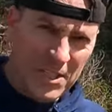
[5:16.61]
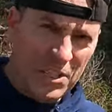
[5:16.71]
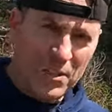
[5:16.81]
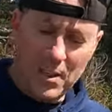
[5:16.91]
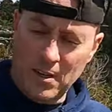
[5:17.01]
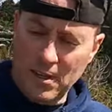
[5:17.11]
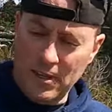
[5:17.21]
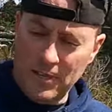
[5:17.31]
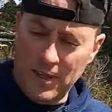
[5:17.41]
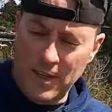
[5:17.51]
touch of
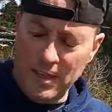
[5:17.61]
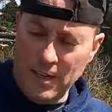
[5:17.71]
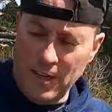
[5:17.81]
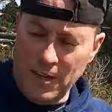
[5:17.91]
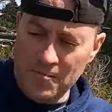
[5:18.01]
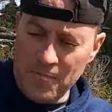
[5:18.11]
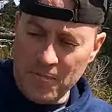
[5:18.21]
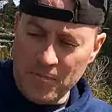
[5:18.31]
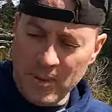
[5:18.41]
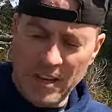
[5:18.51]

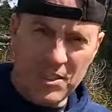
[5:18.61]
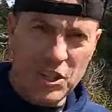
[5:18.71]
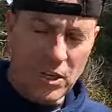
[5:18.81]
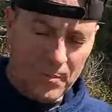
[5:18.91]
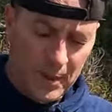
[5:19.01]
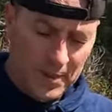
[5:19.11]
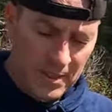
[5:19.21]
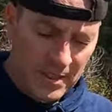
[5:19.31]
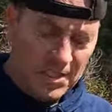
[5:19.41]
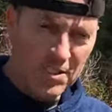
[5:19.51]
the shutter button.